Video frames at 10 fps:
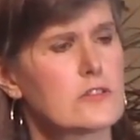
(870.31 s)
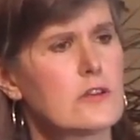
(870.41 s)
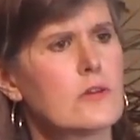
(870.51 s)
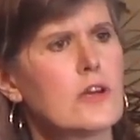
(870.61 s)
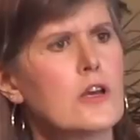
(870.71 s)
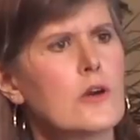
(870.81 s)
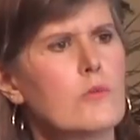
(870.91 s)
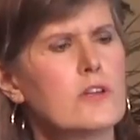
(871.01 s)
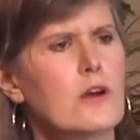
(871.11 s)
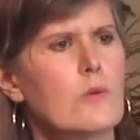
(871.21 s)
So
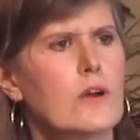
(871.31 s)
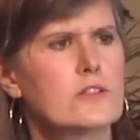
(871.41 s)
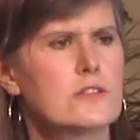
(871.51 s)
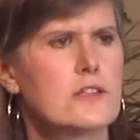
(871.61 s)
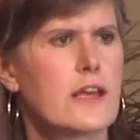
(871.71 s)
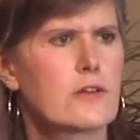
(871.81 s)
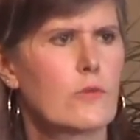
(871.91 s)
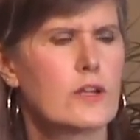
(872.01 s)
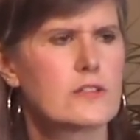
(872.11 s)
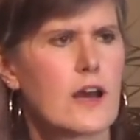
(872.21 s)
we don't want to take
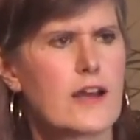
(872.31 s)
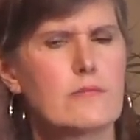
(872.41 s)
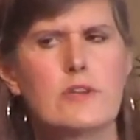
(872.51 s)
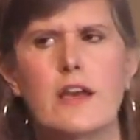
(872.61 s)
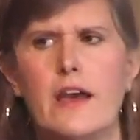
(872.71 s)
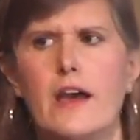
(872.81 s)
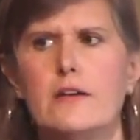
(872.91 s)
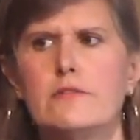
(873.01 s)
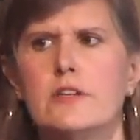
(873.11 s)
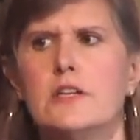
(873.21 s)
what time we
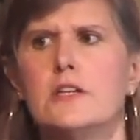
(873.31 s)
have